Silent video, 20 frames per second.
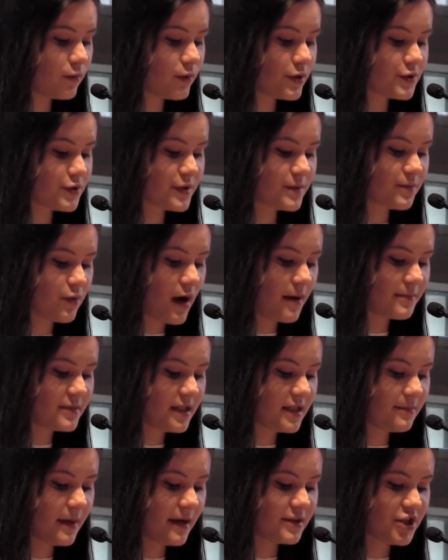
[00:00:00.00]
which was
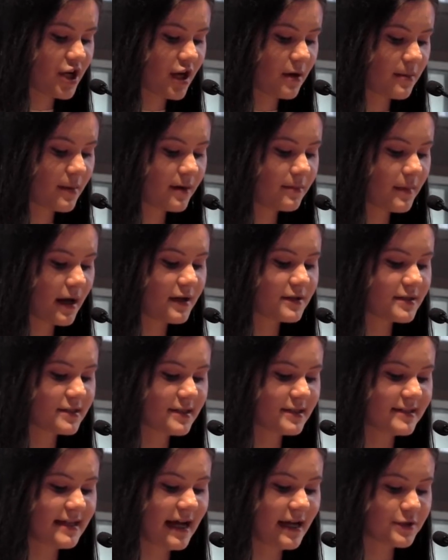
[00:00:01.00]
prompted by Chairman Mao's
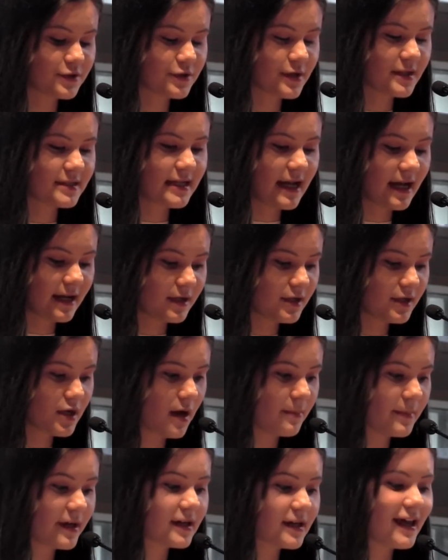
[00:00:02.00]
disastrous
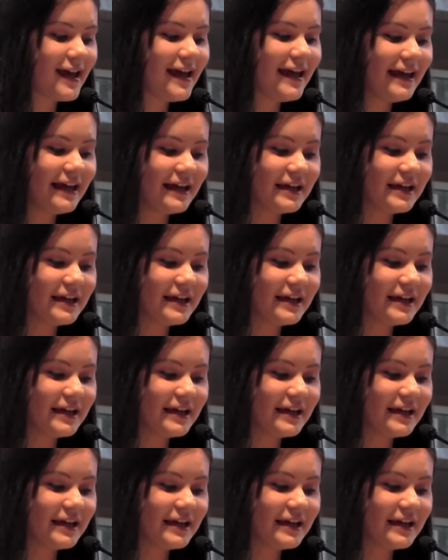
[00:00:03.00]
economic